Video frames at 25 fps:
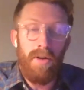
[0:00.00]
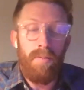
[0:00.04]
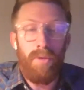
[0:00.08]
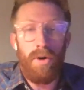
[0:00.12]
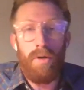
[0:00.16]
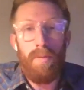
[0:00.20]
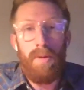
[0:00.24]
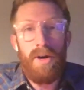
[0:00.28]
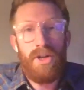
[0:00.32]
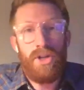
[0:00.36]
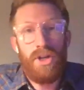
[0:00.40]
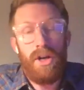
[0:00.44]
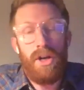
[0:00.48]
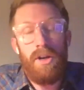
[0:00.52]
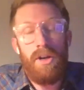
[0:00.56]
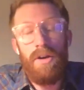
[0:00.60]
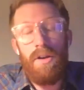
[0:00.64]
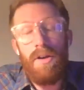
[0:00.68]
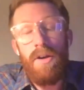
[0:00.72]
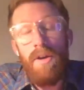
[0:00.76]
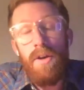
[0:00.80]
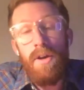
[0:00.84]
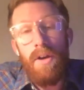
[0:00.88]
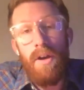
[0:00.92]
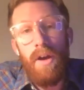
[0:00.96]
permission
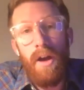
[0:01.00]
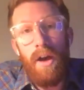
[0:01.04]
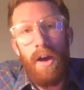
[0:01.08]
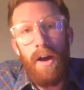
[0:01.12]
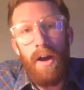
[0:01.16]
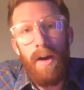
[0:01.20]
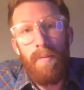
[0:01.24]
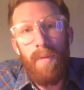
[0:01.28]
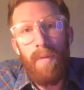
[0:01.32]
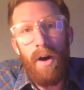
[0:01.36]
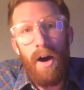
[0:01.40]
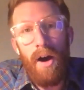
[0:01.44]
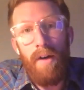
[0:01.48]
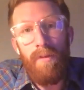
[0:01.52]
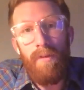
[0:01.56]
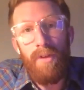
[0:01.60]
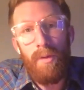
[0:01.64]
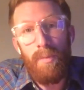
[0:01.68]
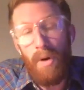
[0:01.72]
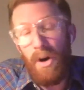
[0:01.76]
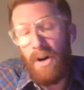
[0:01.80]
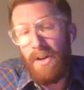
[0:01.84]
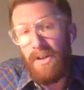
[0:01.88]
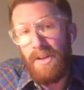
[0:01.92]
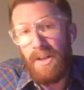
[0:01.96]
of the
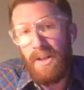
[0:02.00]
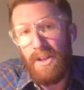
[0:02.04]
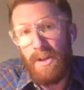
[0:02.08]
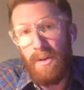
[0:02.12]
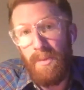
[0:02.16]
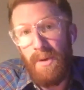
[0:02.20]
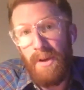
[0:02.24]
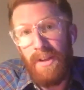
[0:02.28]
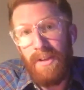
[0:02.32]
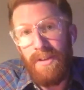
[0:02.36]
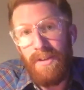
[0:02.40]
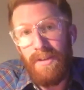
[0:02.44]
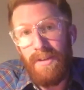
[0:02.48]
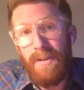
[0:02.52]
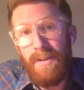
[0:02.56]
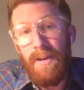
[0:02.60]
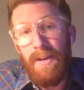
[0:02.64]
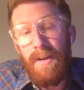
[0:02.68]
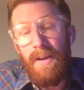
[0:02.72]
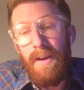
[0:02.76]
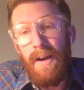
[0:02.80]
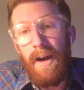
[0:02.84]
participants